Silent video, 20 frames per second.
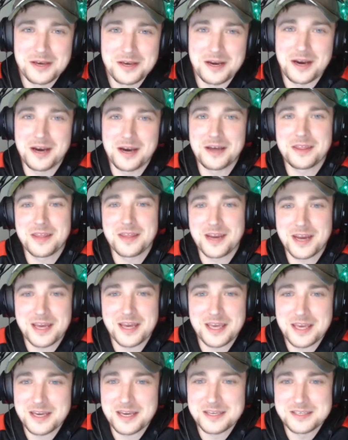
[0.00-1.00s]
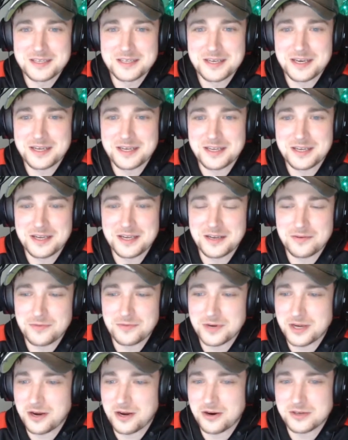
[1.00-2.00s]
that I get in
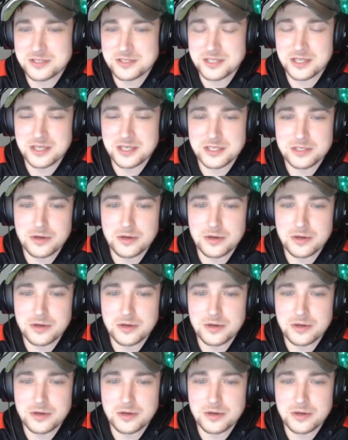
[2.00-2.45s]
regards to this.